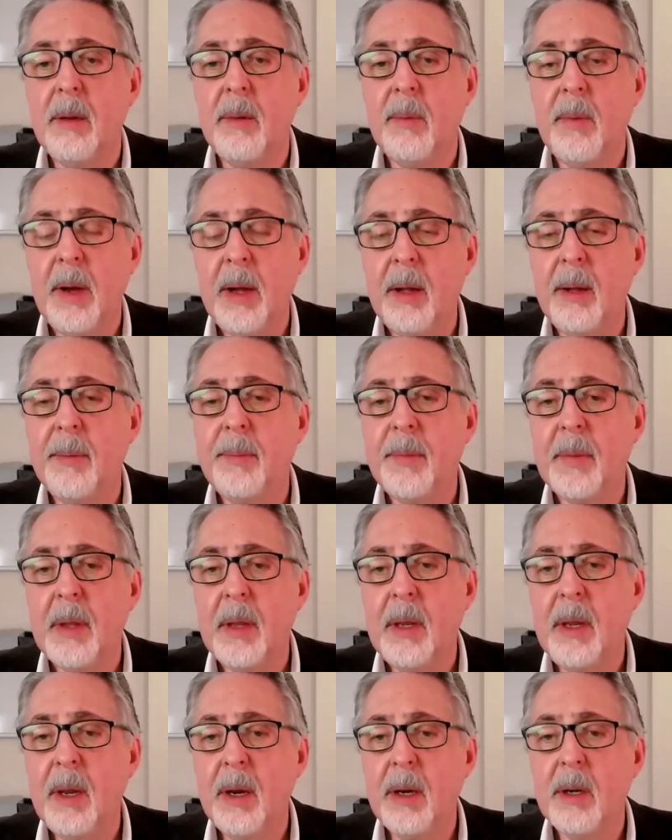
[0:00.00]
Well,
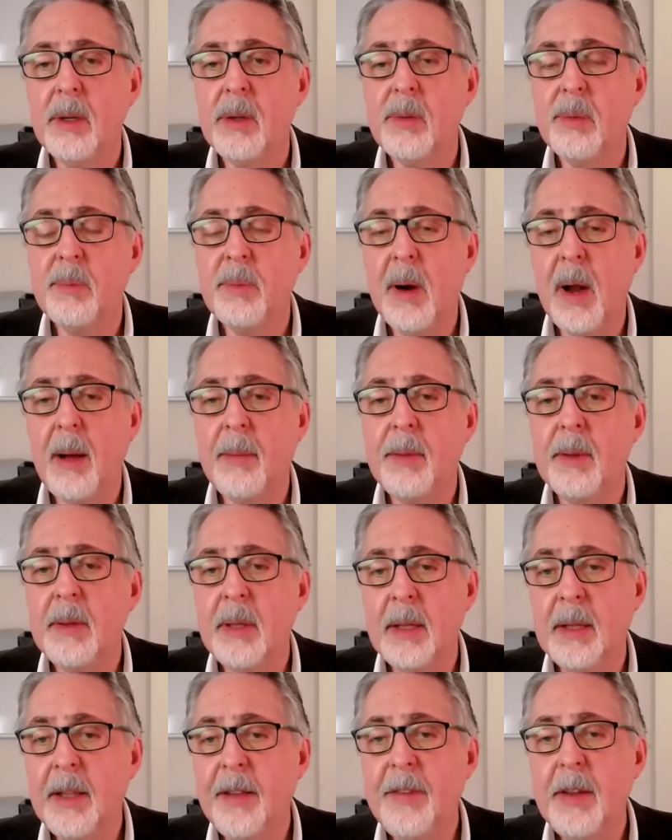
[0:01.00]
here's probably,
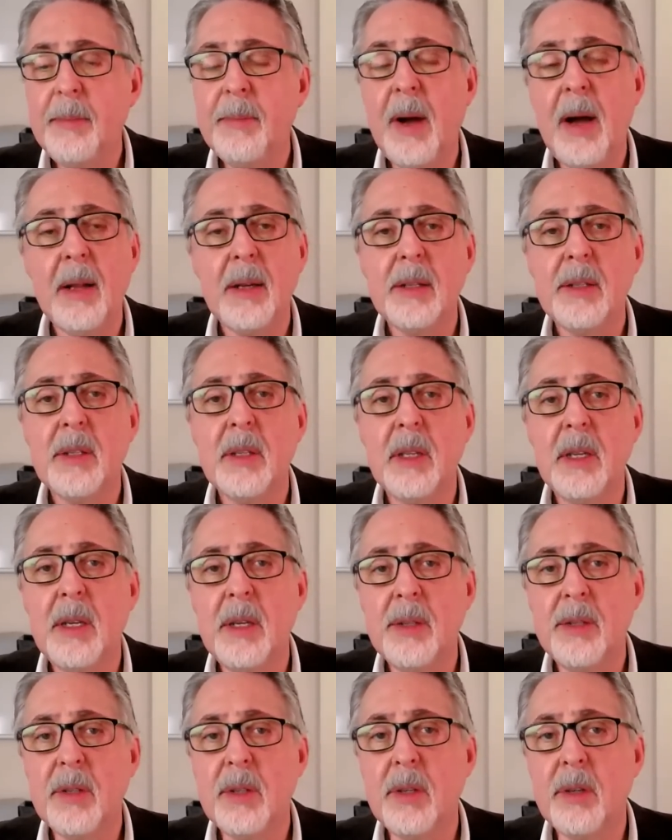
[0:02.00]
living modestly
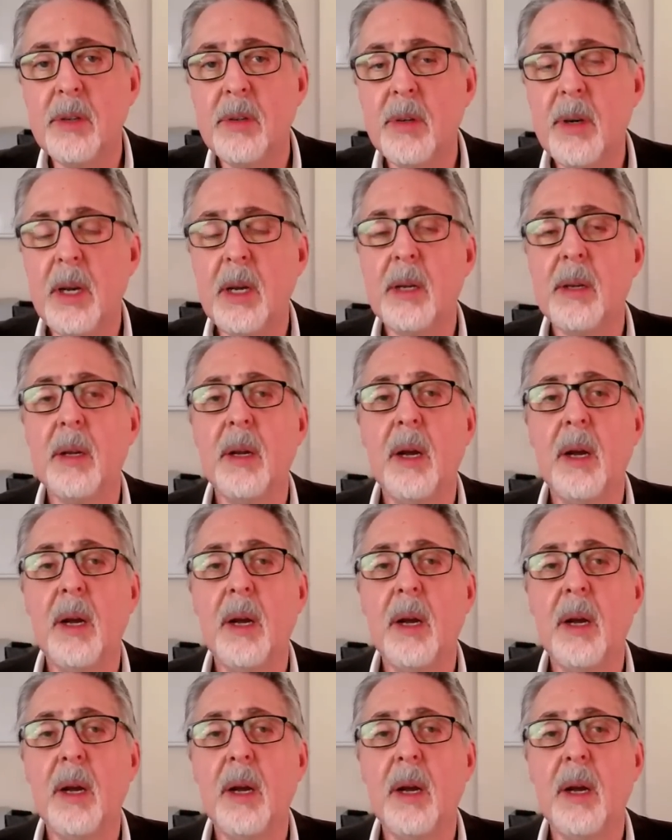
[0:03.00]
is the trick,